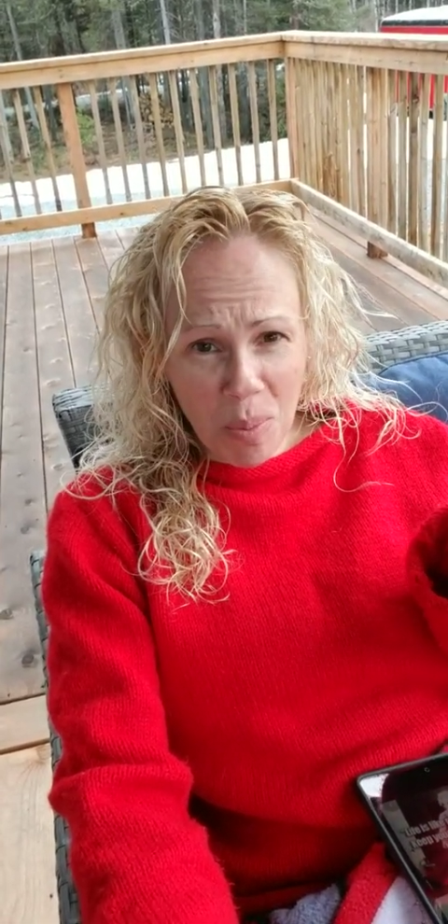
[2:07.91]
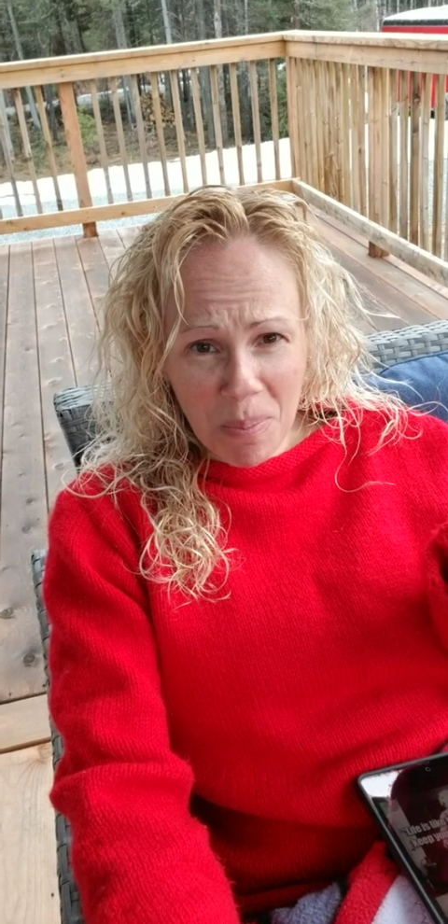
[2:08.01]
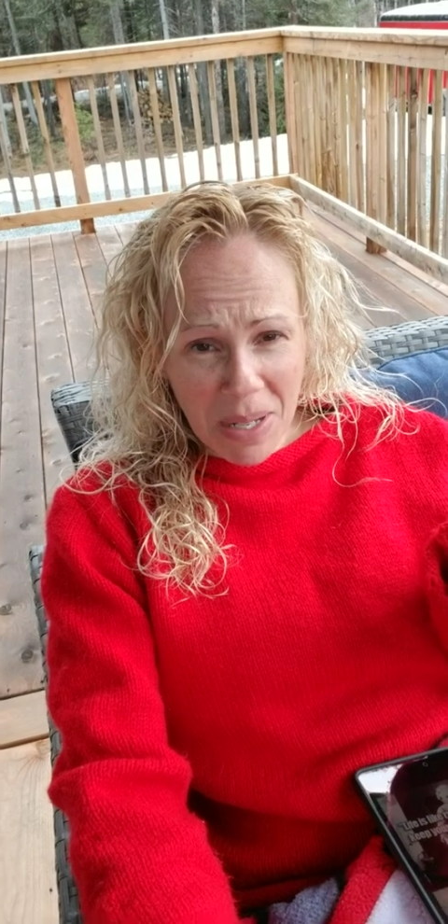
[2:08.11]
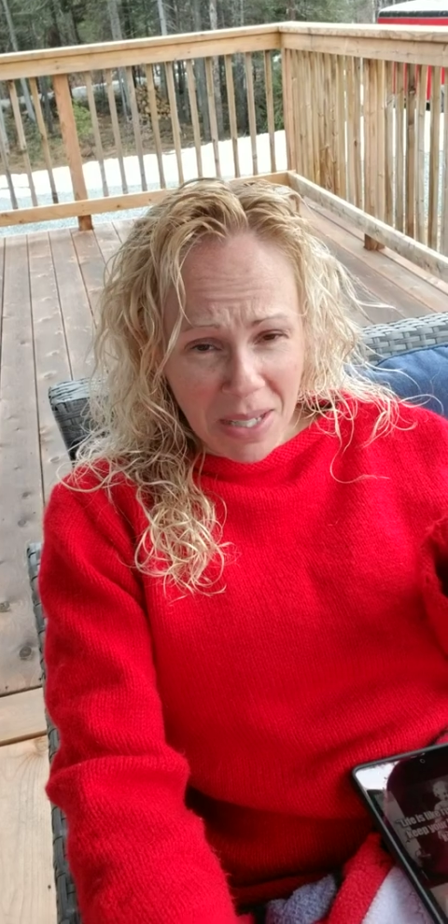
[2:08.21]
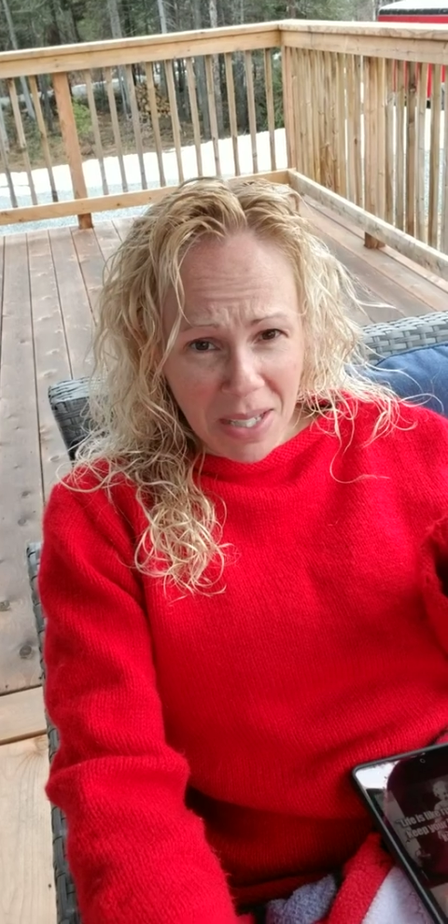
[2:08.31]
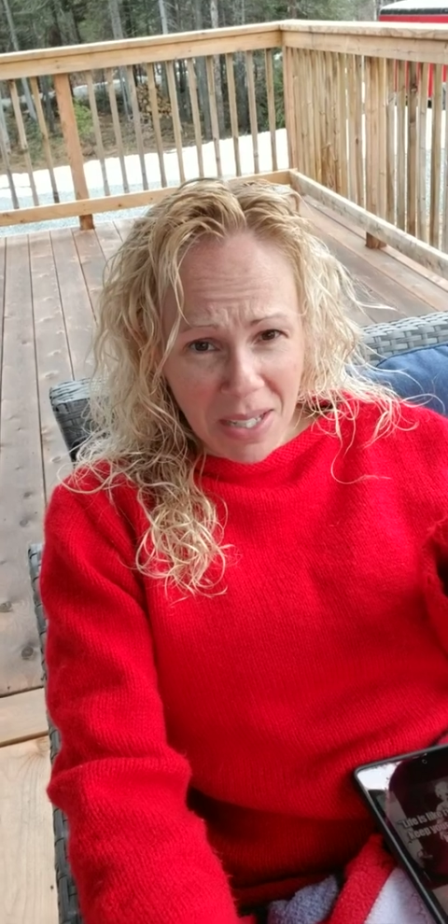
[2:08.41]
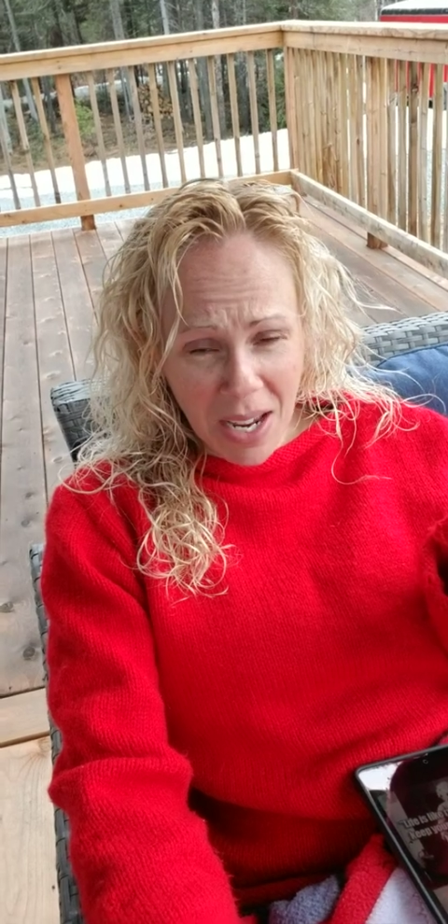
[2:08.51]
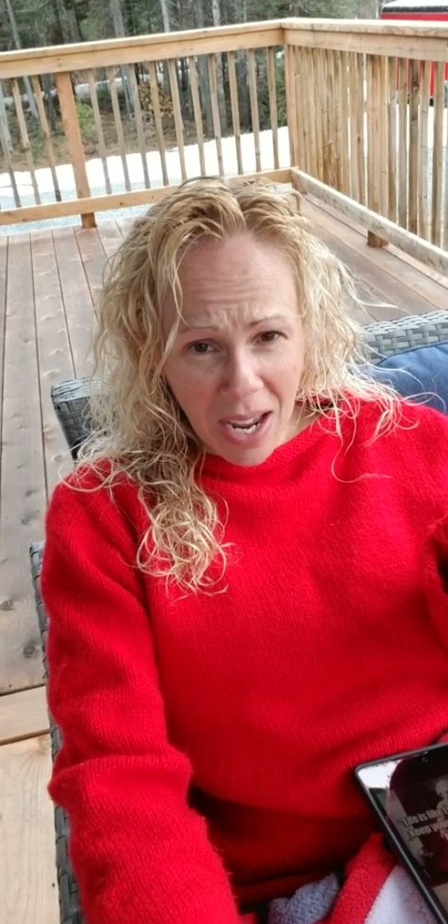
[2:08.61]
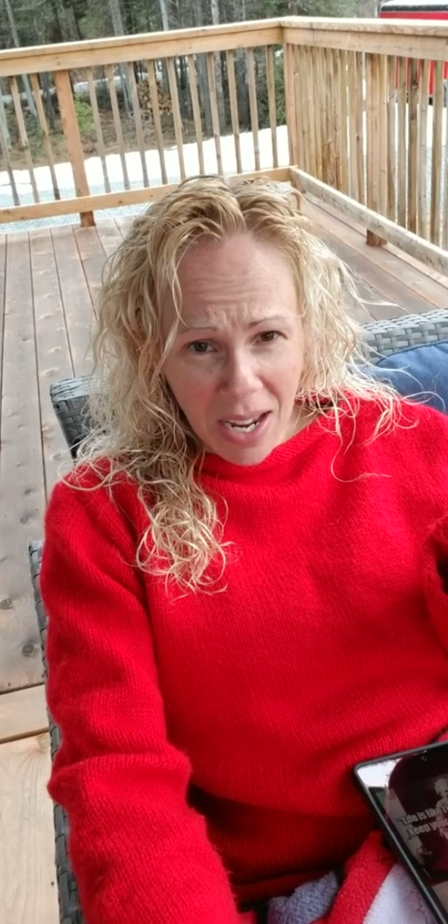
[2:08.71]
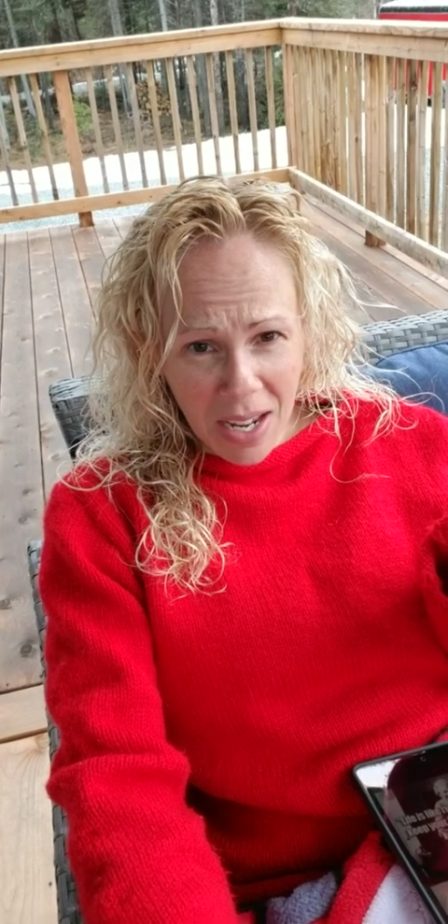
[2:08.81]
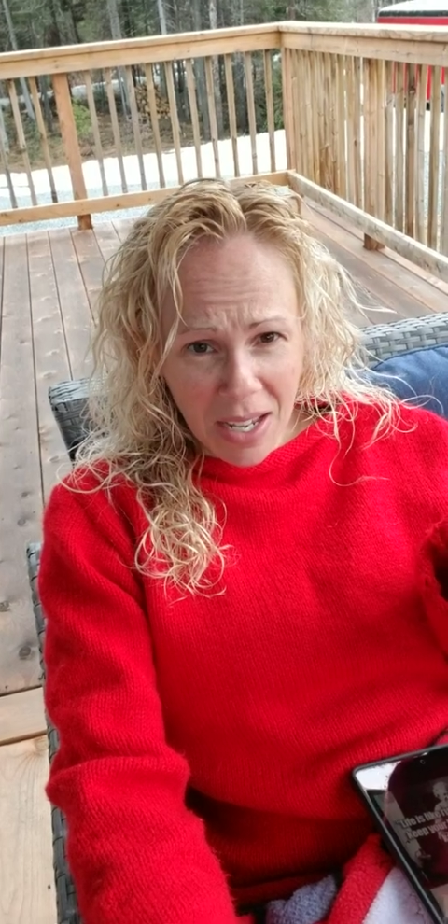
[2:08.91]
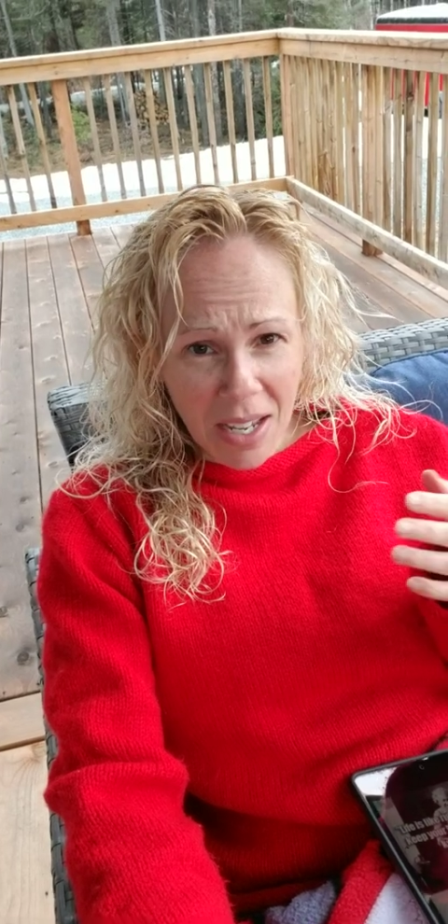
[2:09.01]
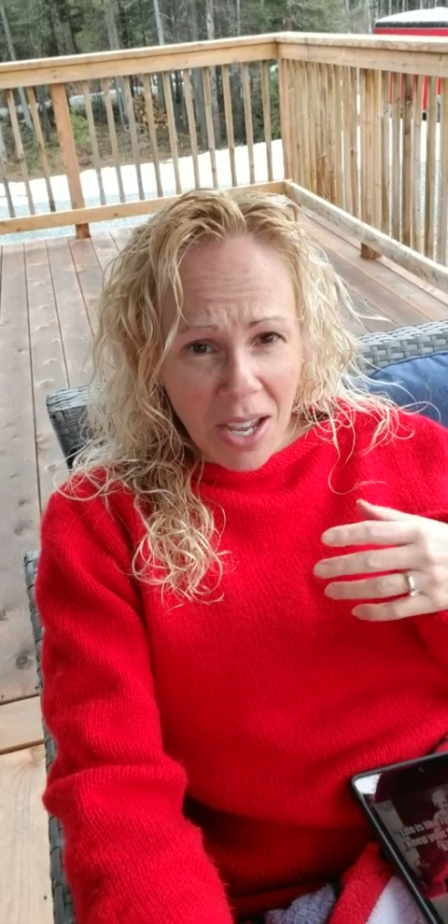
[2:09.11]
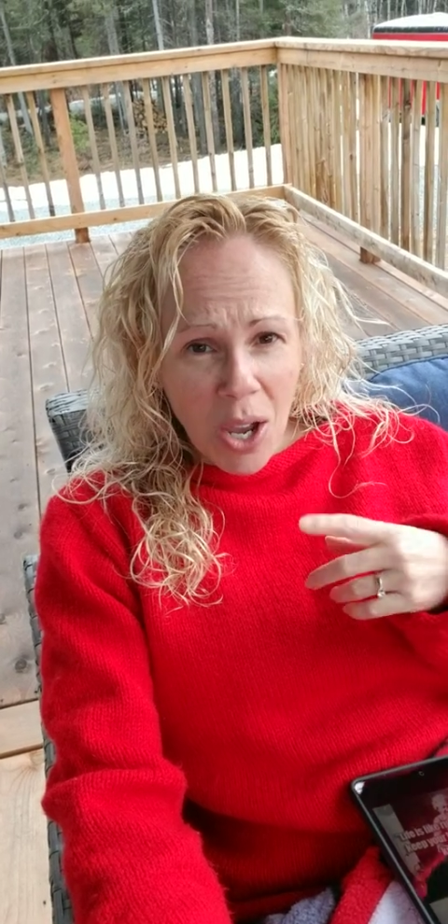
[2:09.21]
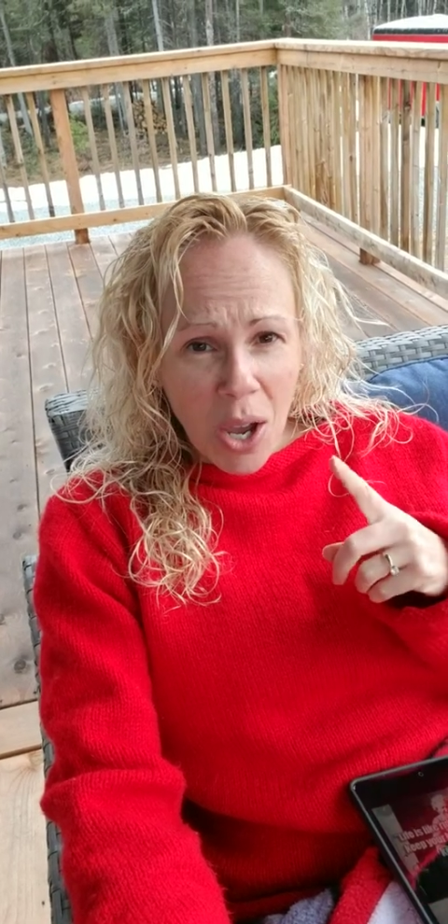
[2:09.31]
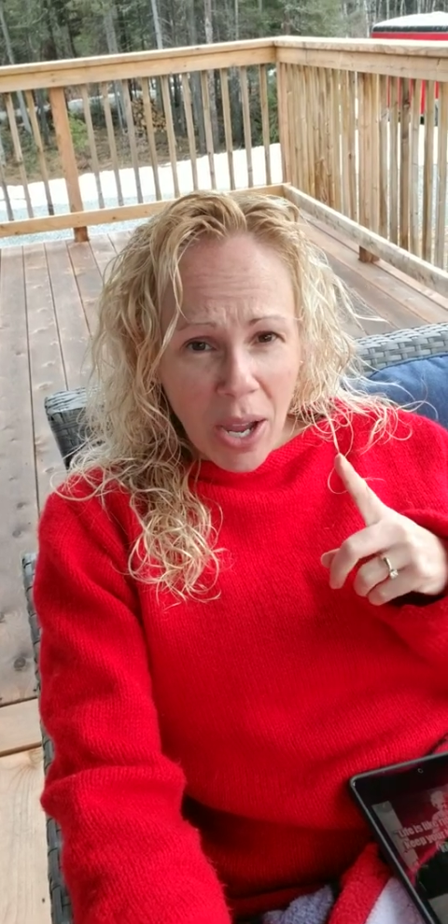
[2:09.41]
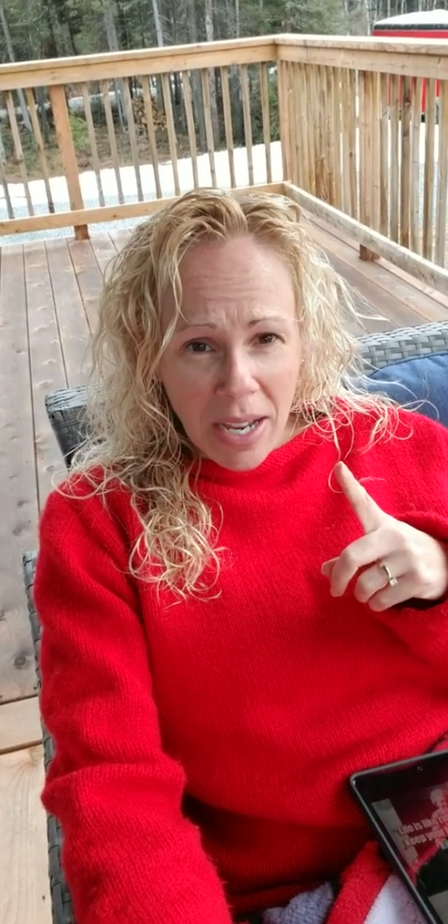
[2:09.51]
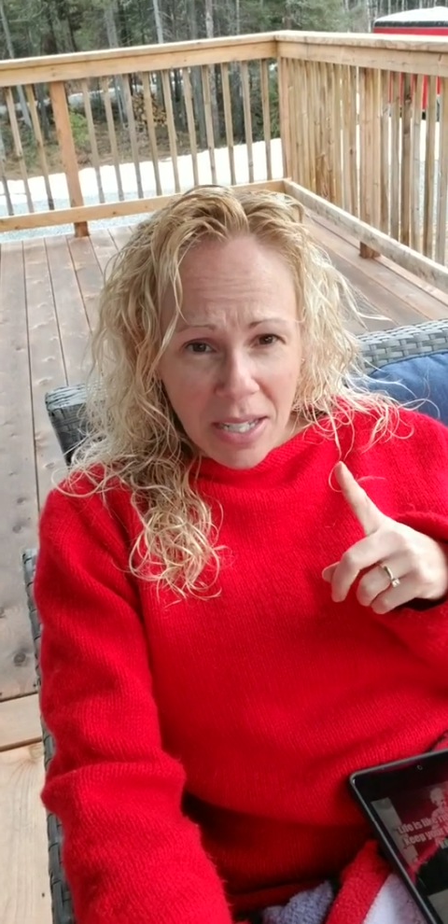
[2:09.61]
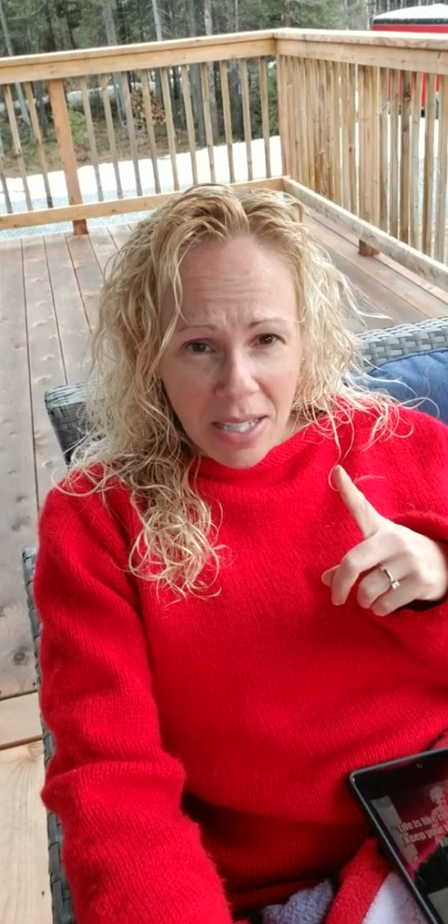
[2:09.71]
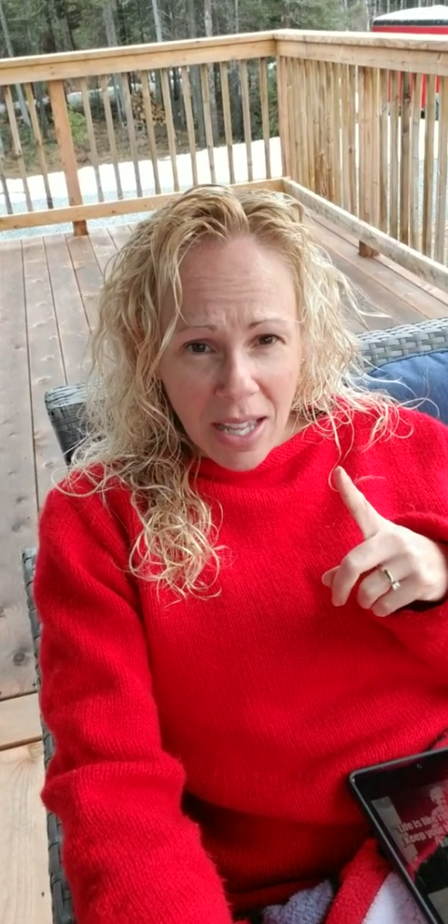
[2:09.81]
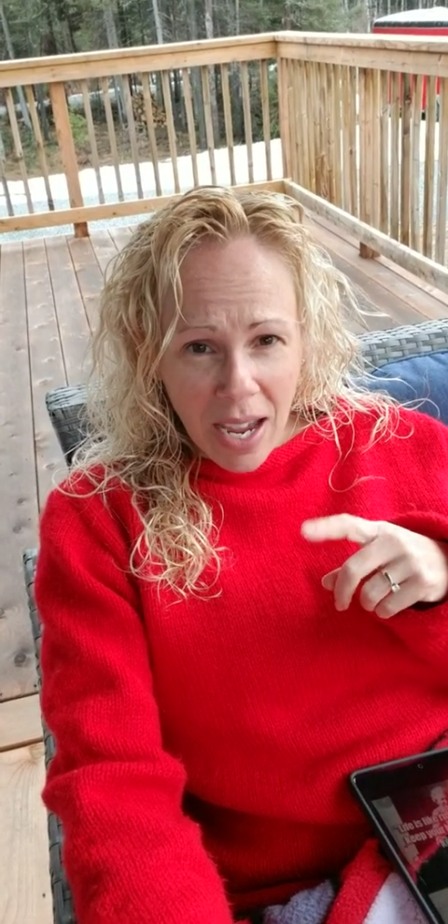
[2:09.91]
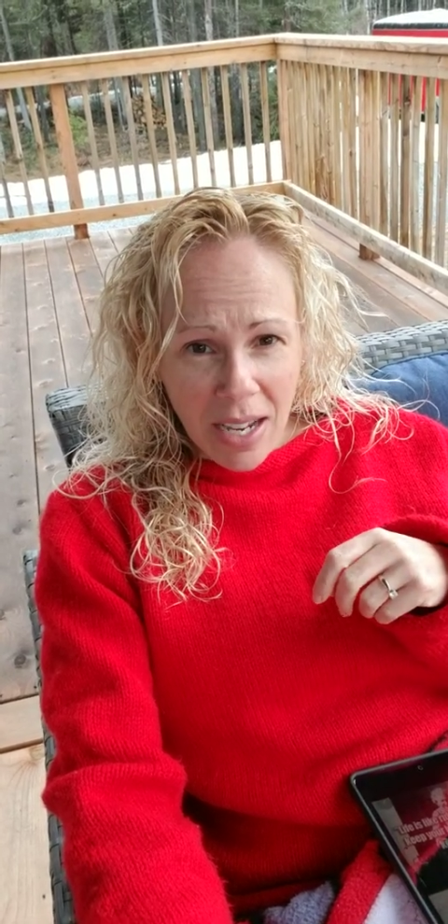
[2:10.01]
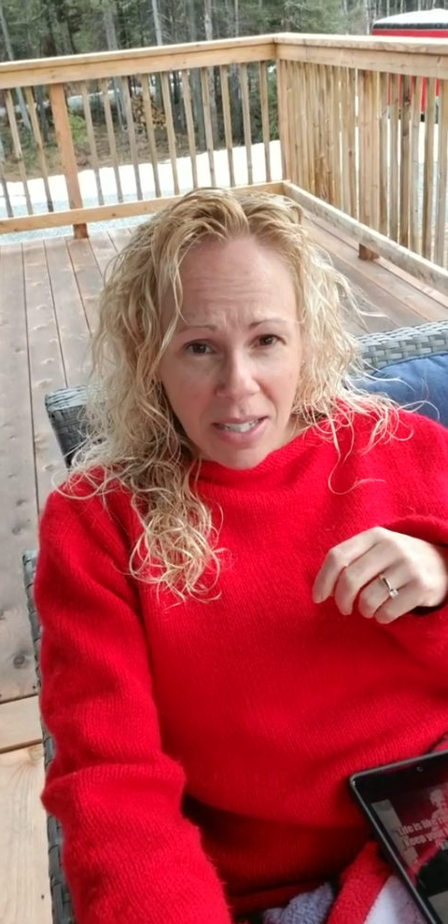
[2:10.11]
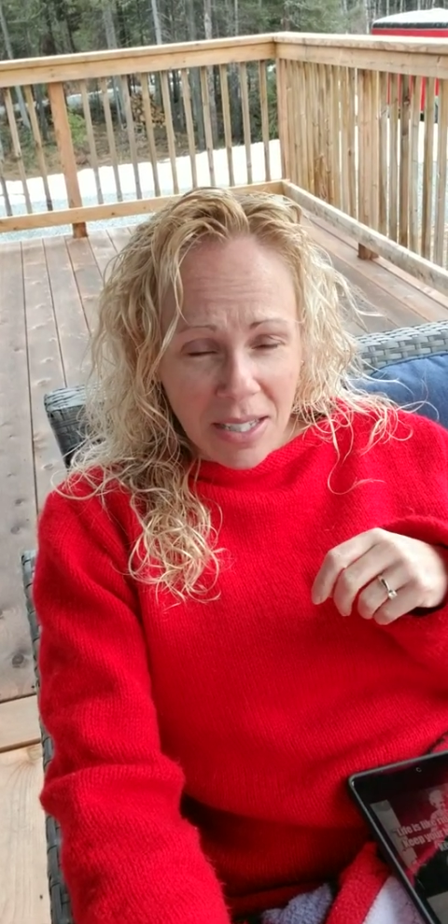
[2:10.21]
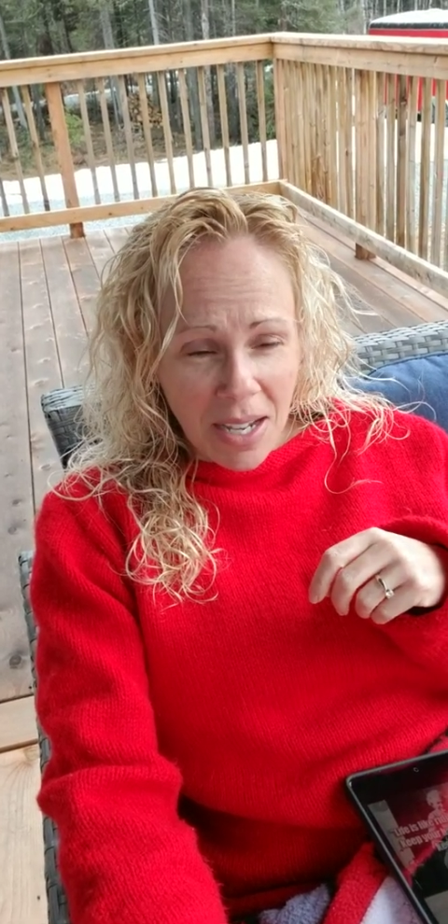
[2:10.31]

mistake is that